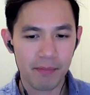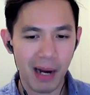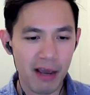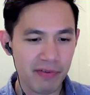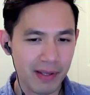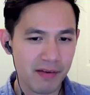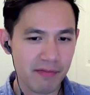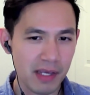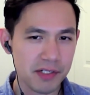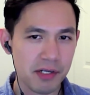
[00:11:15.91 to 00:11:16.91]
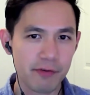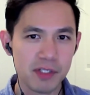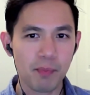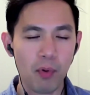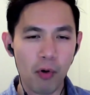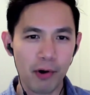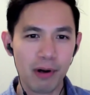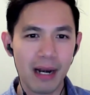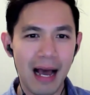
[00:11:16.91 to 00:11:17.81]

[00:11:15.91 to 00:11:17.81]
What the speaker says: Biofect Innovation, it was born